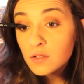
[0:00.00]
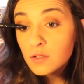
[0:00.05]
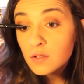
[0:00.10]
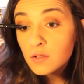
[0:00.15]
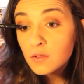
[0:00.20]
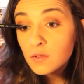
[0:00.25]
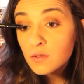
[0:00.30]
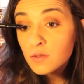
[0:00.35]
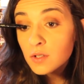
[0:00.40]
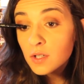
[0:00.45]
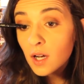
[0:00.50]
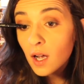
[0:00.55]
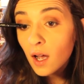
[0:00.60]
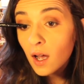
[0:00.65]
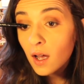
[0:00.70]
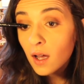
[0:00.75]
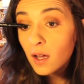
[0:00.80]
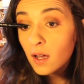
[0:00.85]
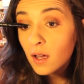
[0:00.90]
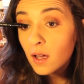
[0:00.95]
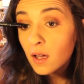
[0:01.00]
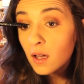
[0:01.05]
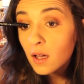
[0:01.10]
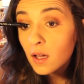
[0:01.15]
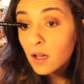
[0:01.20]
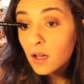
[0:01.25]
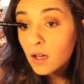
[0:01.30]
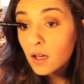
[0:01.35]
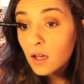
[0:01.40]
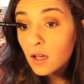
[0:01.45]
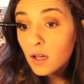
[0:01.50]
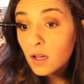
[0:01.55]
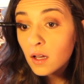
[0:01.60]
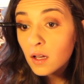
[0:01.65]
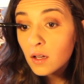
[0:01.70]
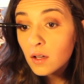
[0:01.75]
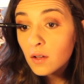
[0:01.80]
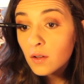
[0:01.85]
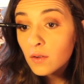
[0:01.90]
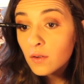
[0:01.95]
to draw
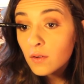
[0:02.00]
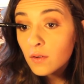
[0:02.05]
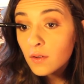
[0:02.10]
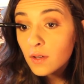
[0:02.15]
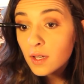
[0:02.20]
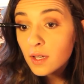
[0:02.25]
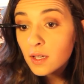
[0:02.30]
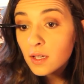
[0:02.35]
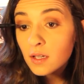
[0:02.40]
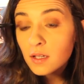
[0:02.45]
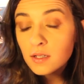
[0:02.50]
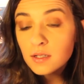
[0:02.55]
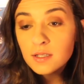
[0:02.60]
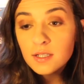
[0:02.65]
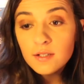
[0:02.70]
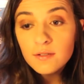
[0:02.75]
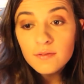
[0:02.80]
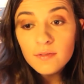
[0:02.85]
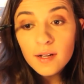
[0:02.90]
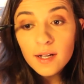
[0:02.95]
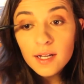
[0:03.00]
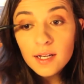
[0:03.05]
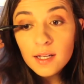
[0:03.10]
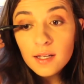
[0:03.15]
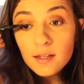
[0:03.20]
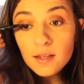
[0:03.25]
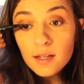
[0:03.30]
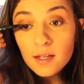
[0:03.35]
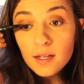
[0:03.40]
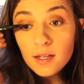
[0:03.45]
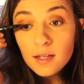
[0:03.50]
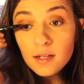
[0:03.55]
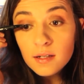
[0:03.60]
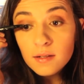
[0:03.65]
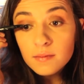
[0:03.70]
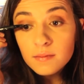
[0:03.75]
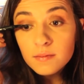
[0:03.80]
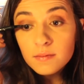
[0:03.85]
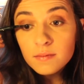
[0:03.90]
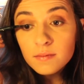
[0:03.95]
a quick defining line.